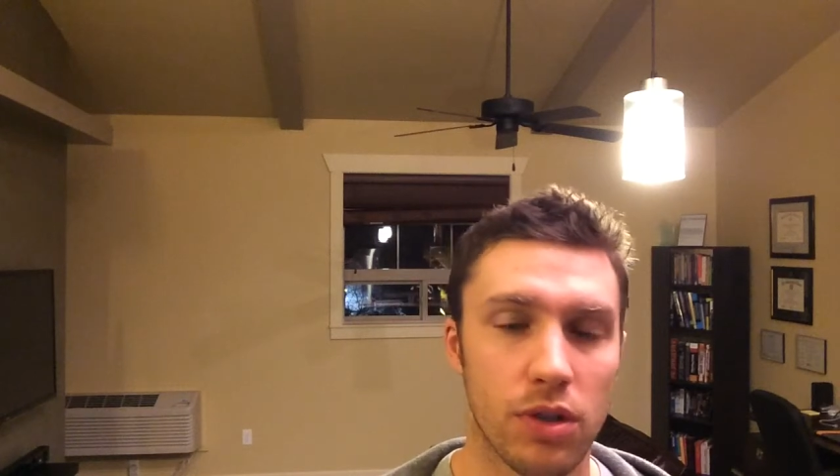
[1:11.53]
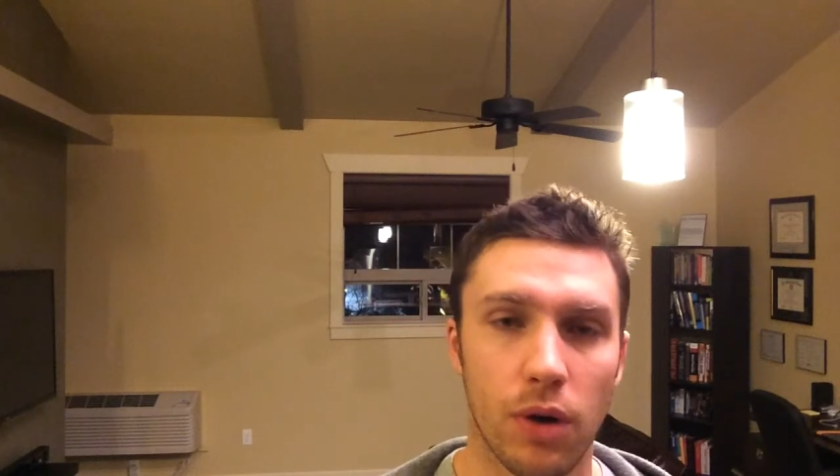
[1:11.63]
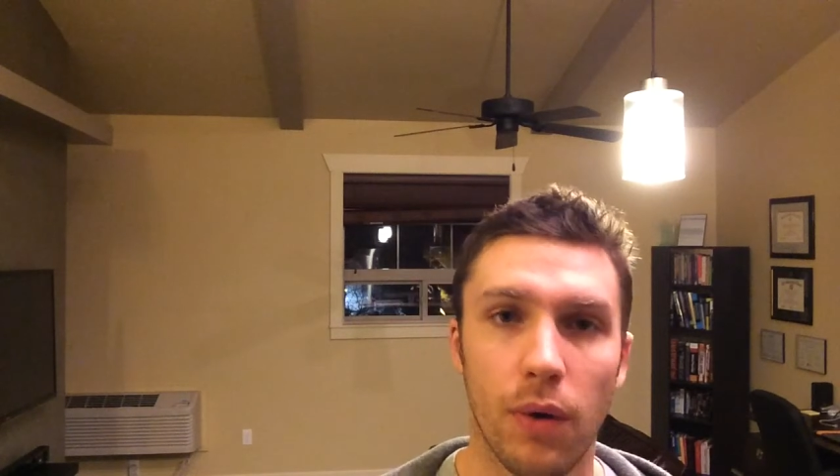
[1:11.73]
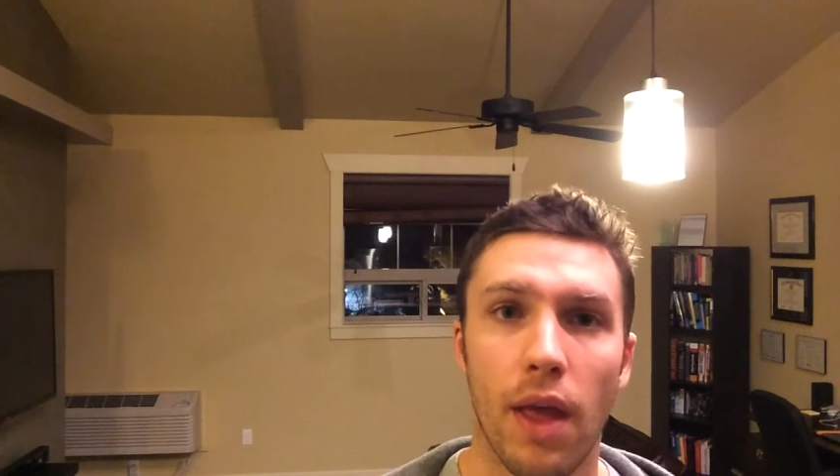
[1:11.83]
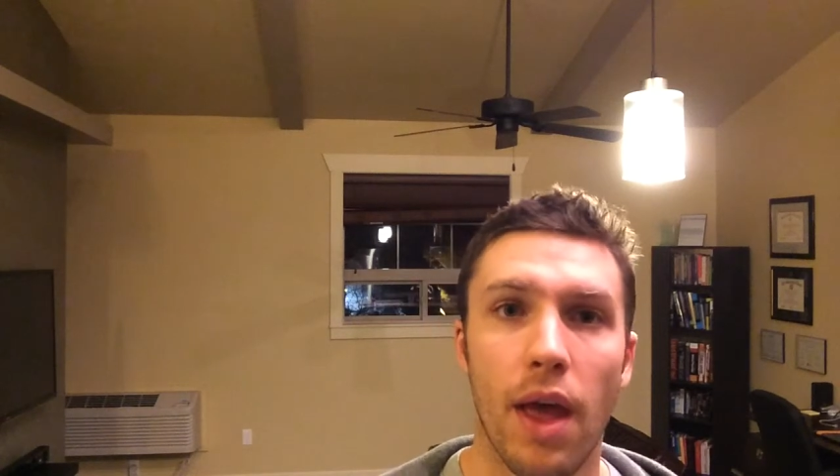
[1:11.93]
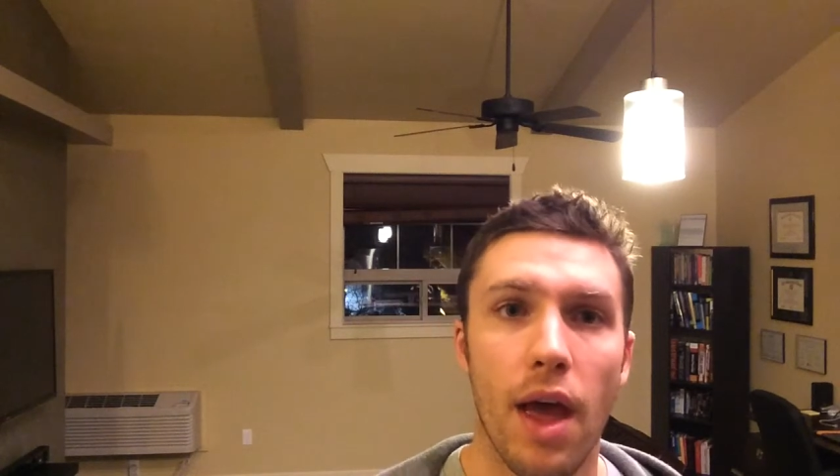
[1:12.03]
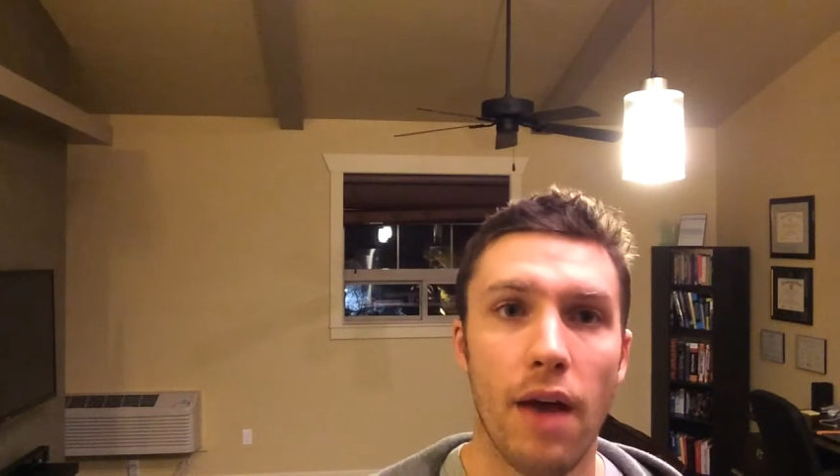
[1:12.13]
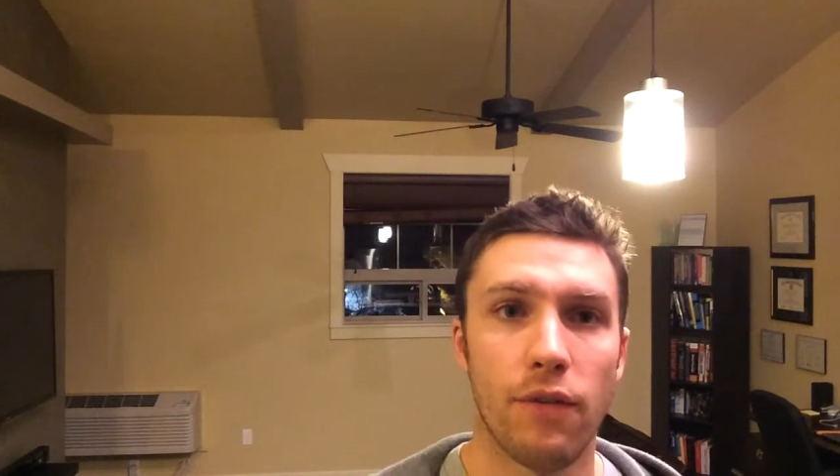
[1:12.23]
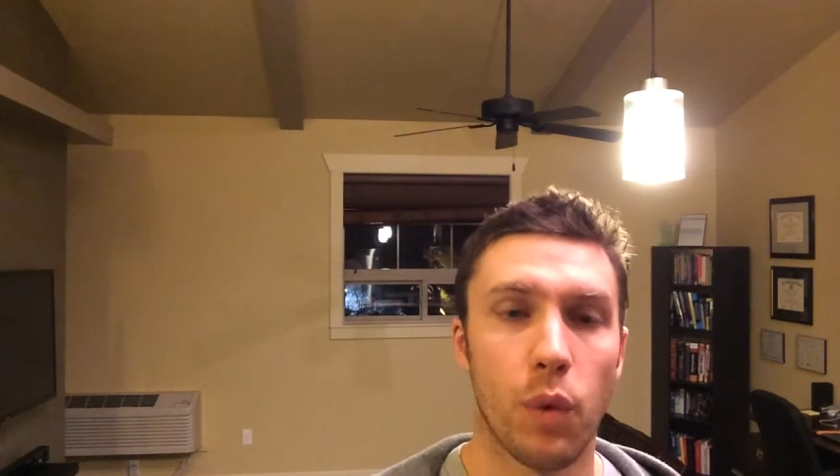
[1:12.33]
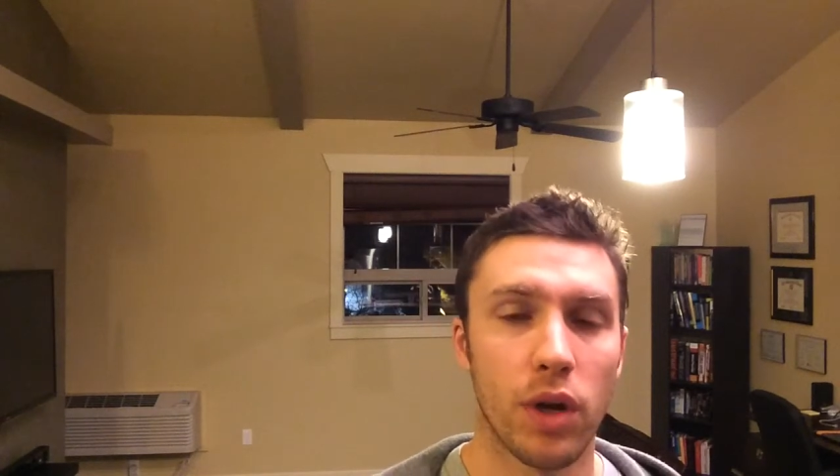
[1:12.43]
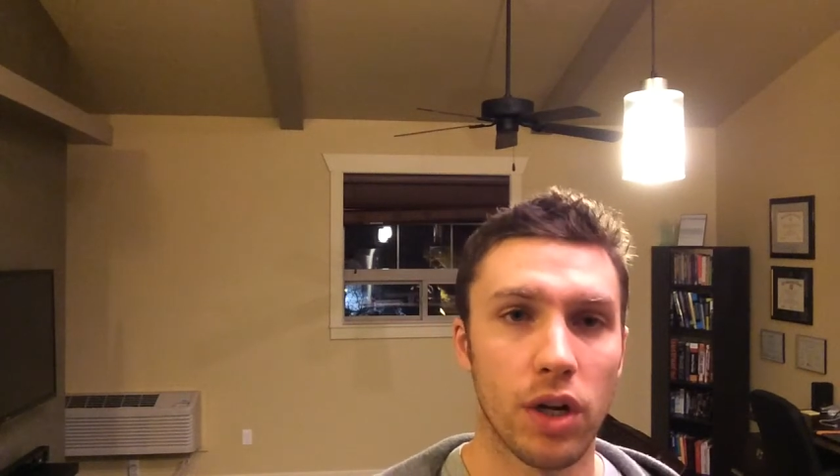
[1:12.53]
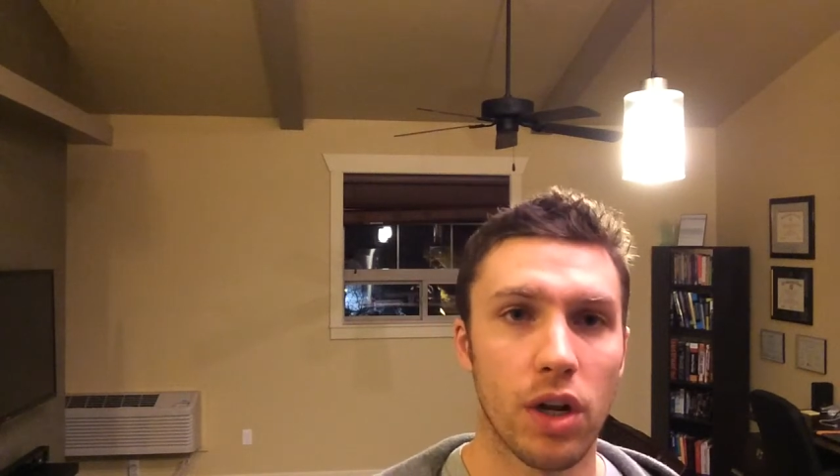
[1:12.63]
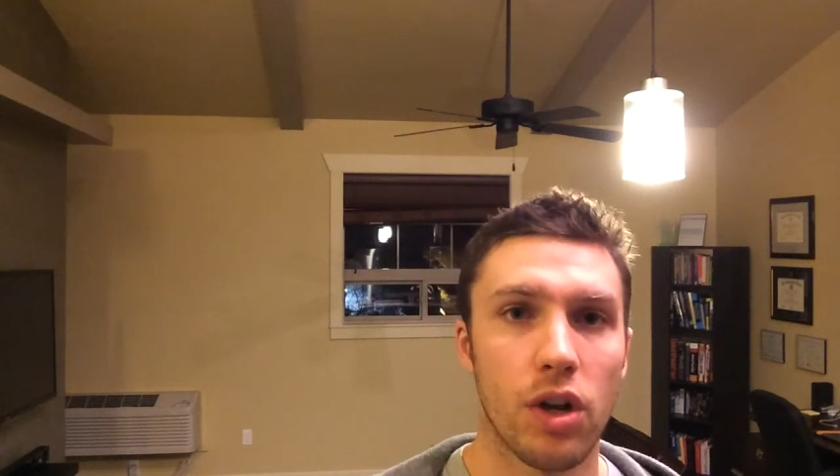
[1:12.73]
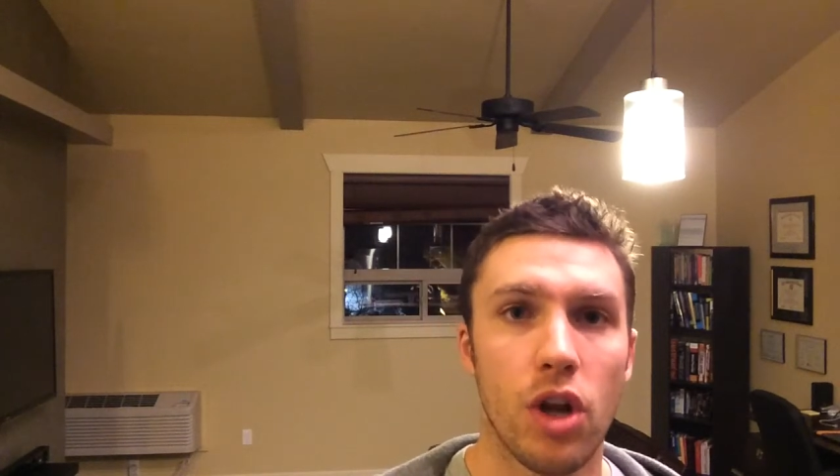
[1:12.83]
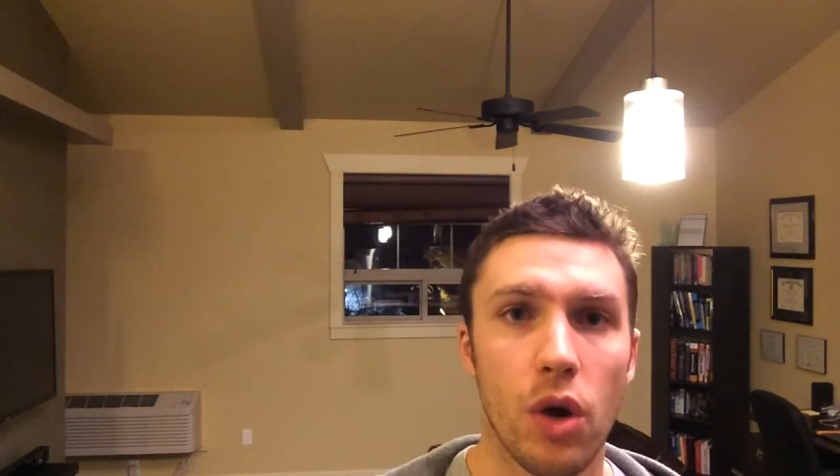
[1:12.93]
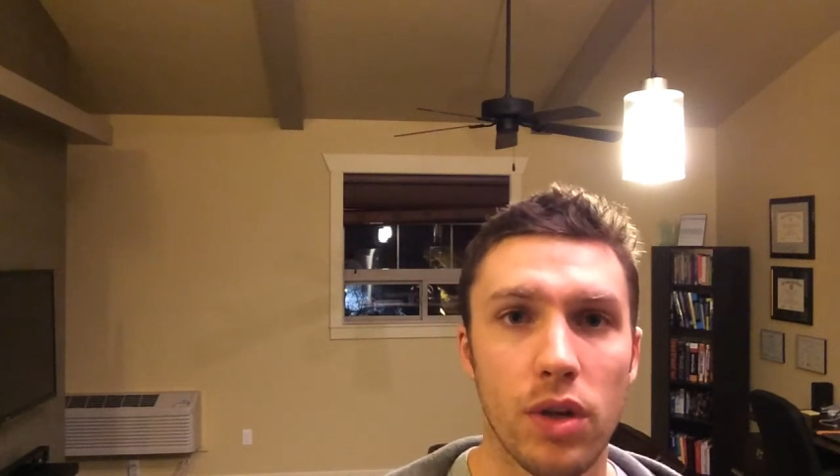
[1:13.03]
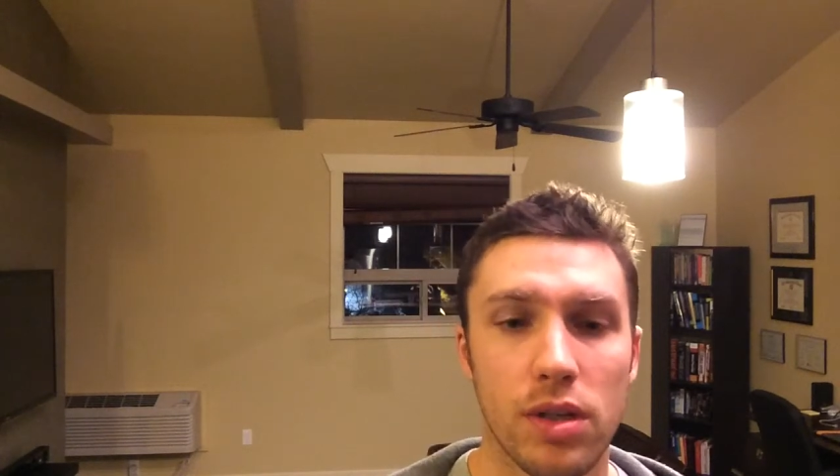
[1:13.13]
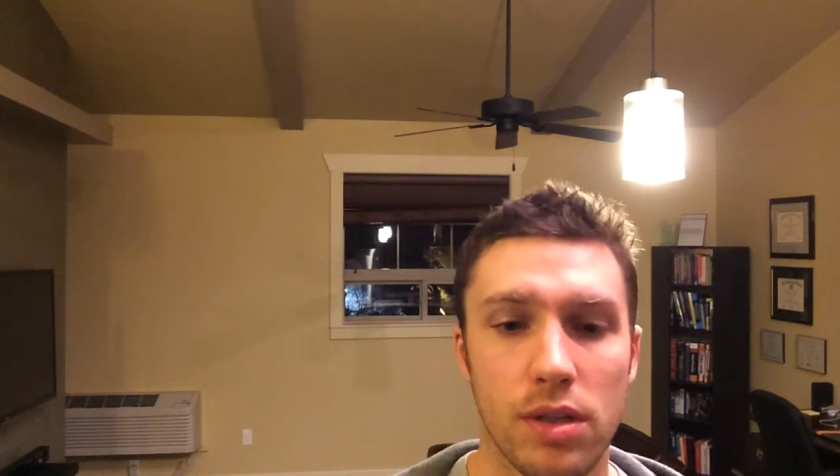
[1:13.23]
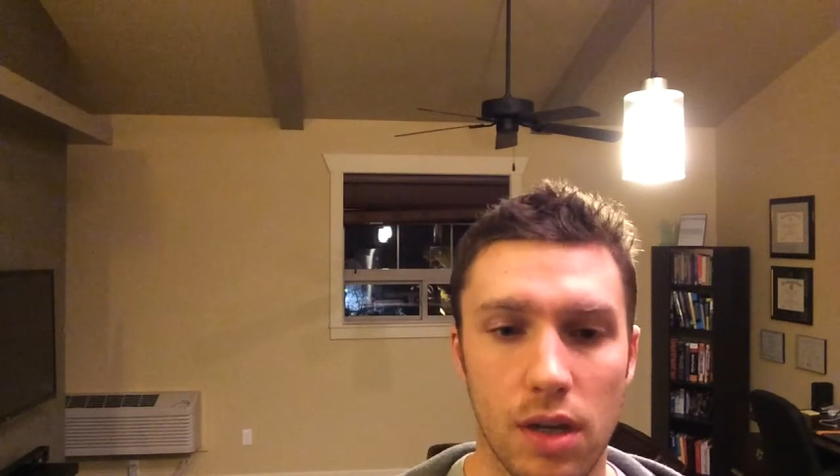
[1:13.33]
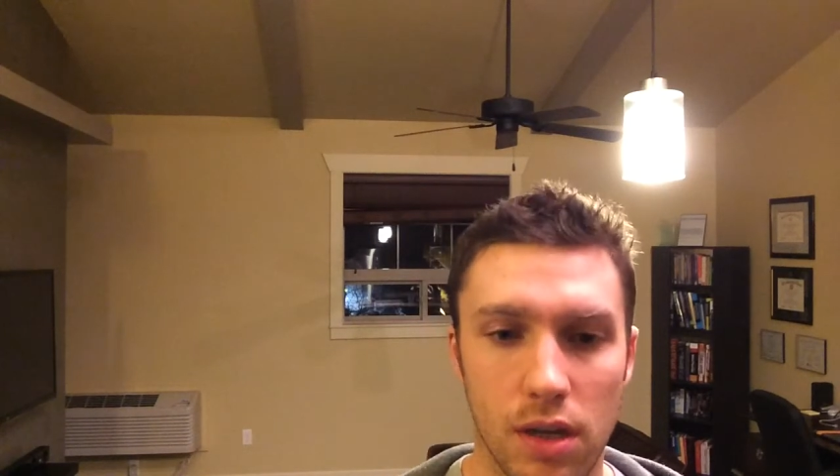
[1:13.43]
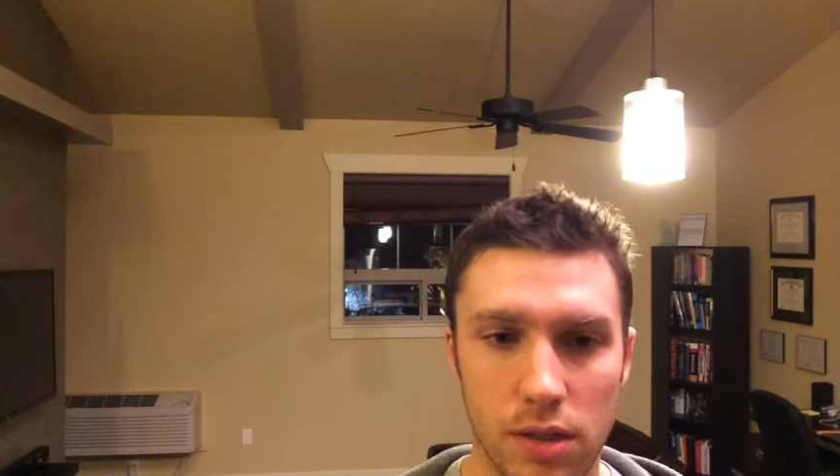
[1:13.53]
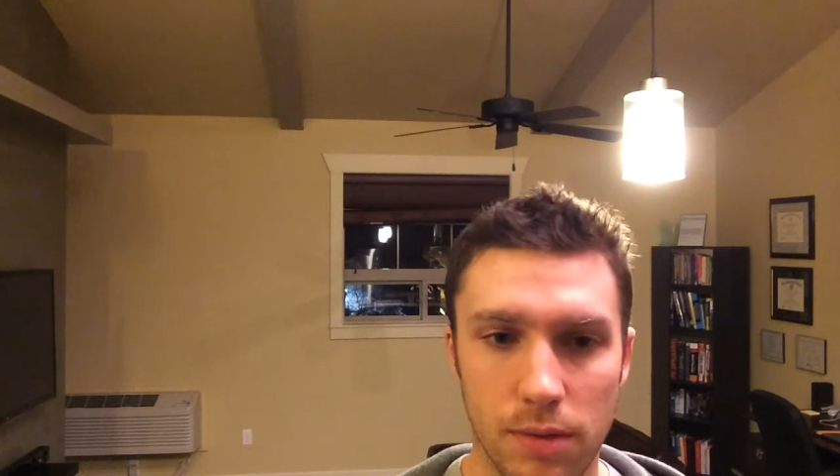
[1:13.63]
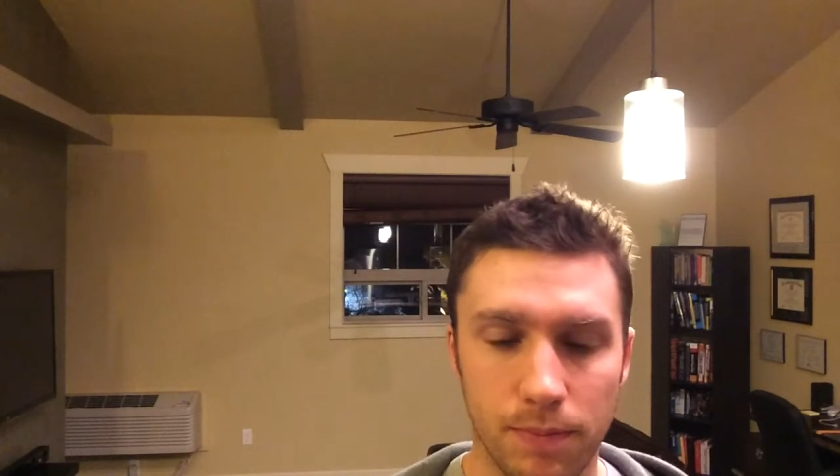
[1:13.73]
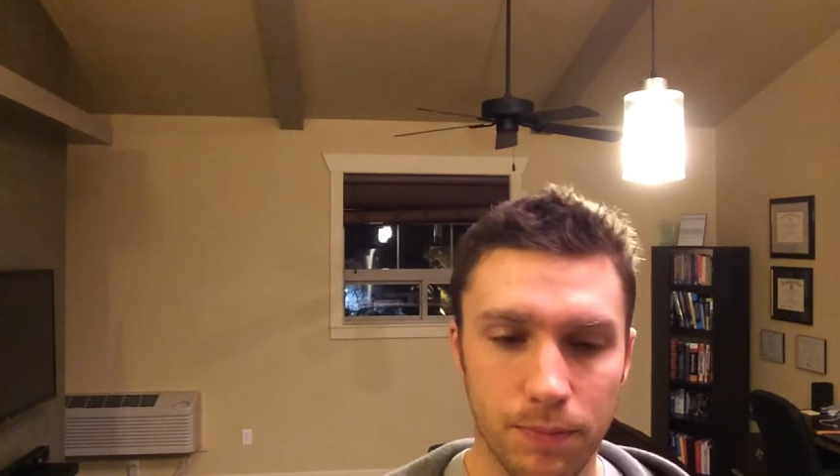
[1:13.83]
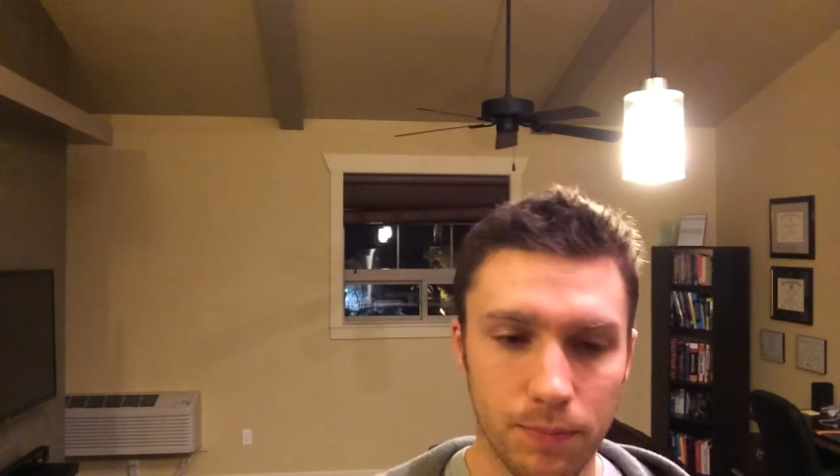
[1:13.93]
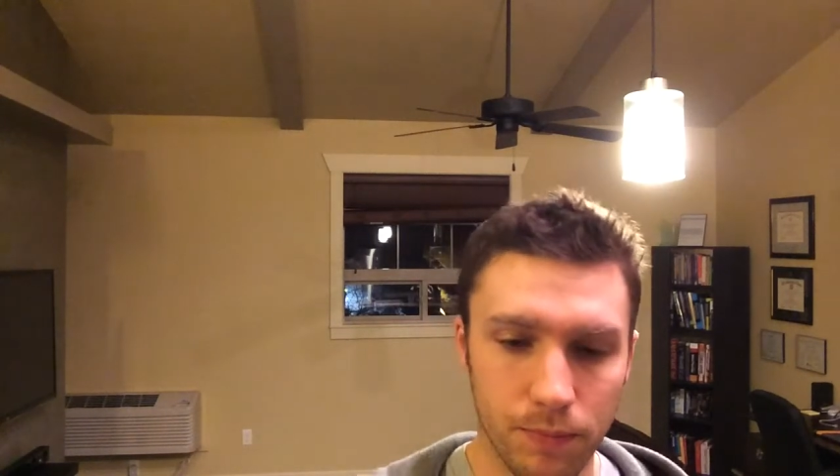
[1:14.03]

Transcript: So what you're going to notice is